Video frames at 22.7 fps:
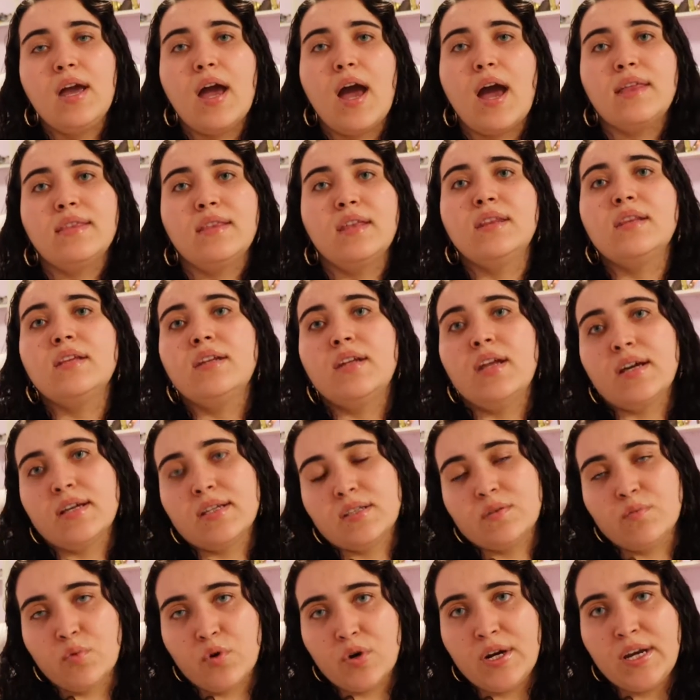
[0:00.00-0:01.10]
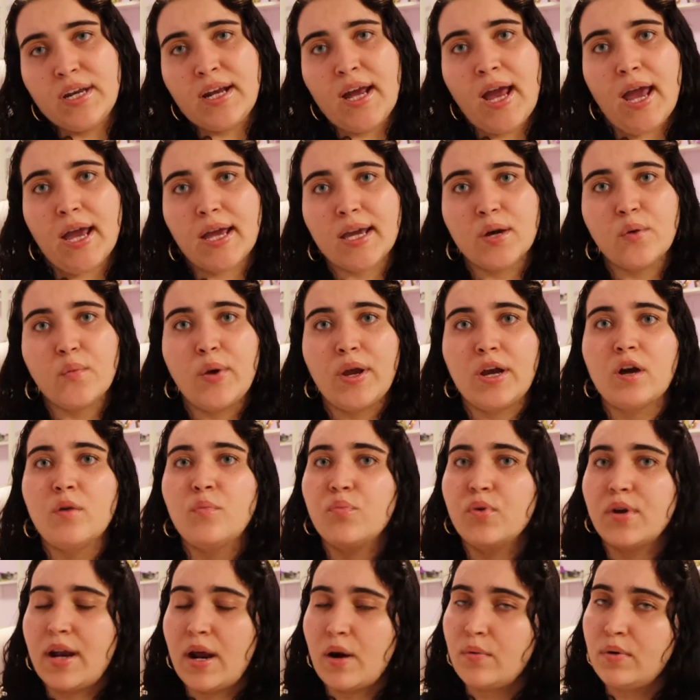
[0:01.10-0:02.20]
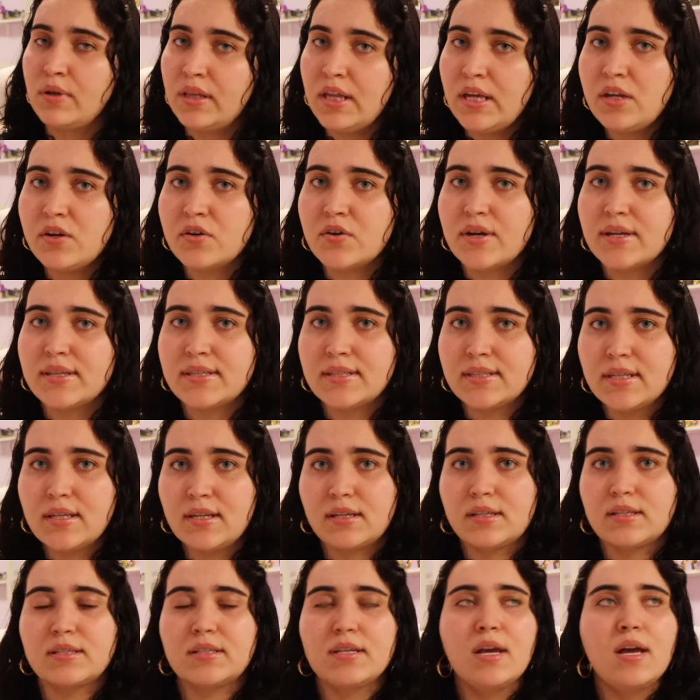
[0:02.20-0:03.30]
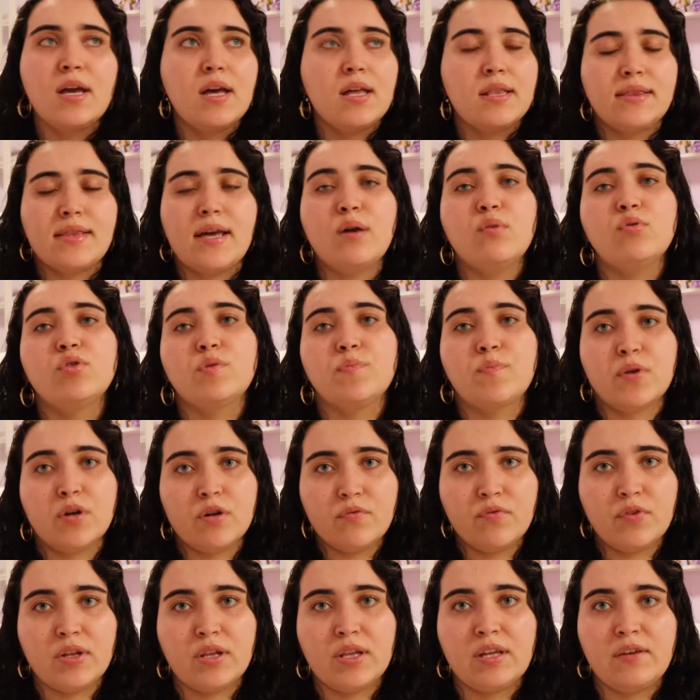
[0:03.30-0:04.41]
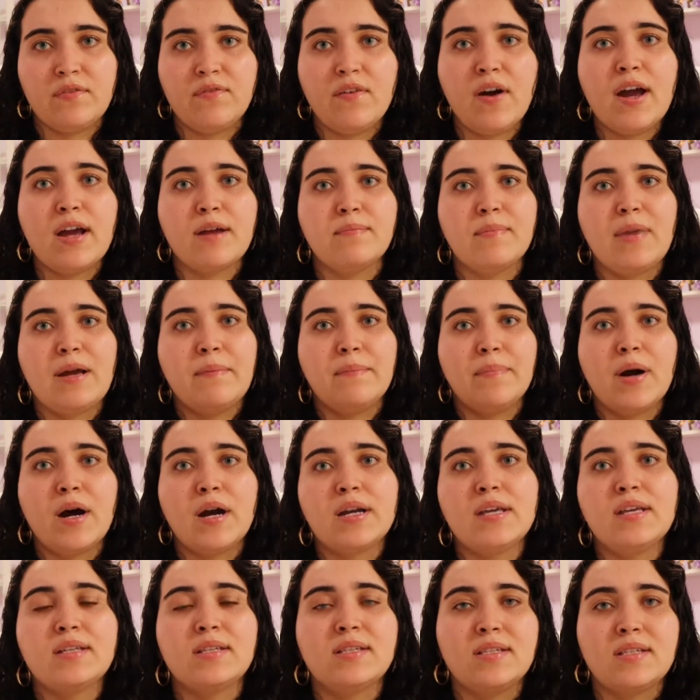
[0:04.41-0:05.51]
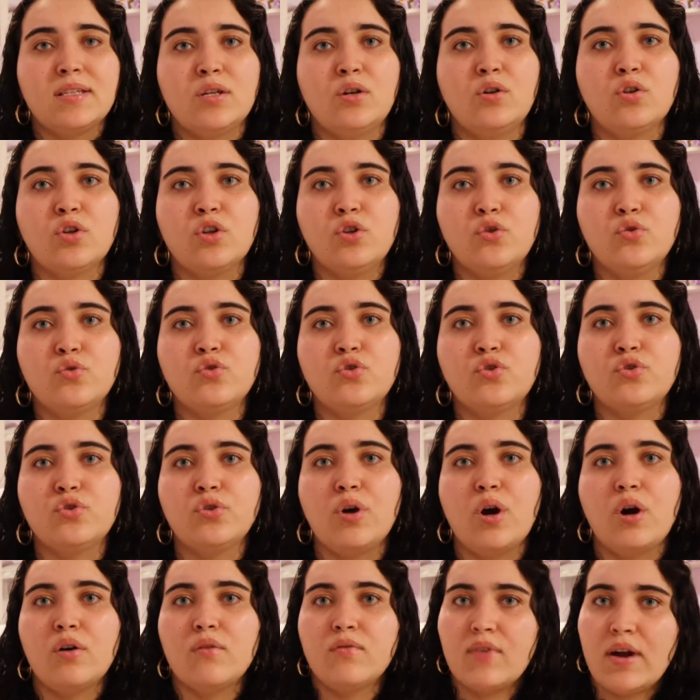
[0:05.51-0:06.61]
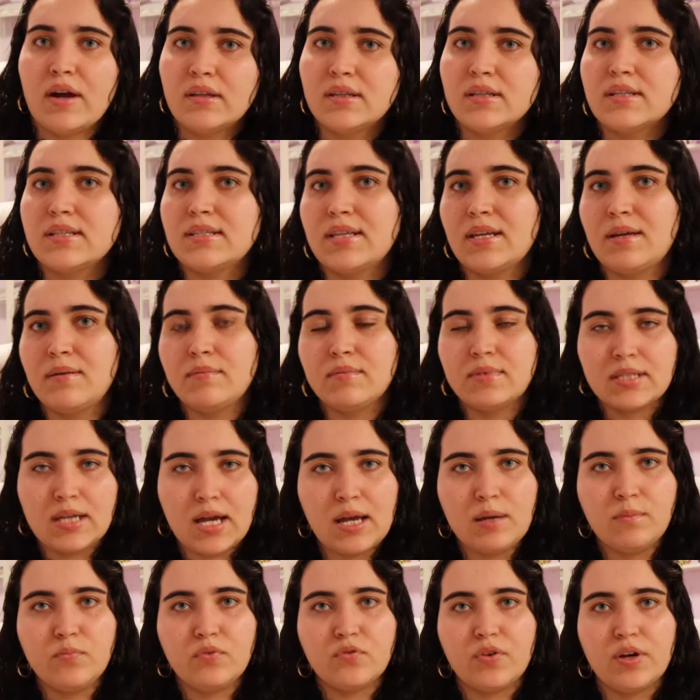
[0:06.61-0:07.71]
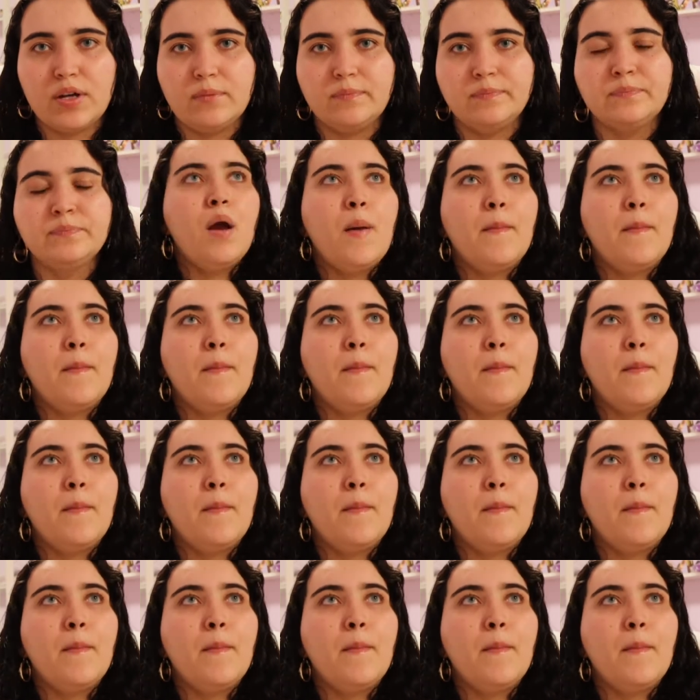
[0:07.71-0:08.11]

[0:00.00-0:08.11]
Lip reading: And then the next morning, I can wake up 1 hour later at 6. That was perfectly fine. My body's still used to around the same time frame.